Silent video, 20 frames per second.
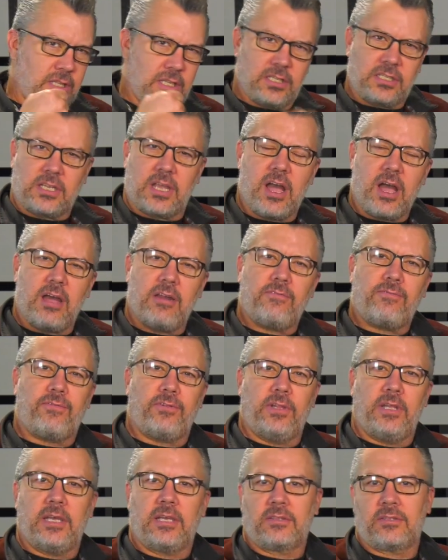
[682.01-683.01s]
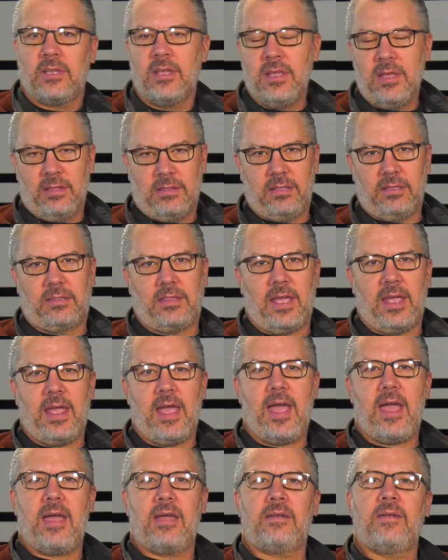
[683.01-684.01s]
this conflict that they
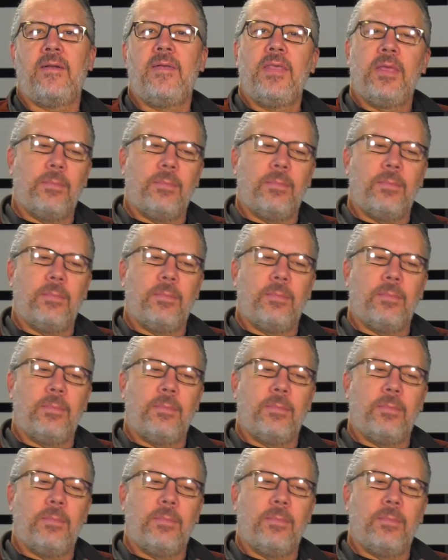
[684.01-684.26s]
had.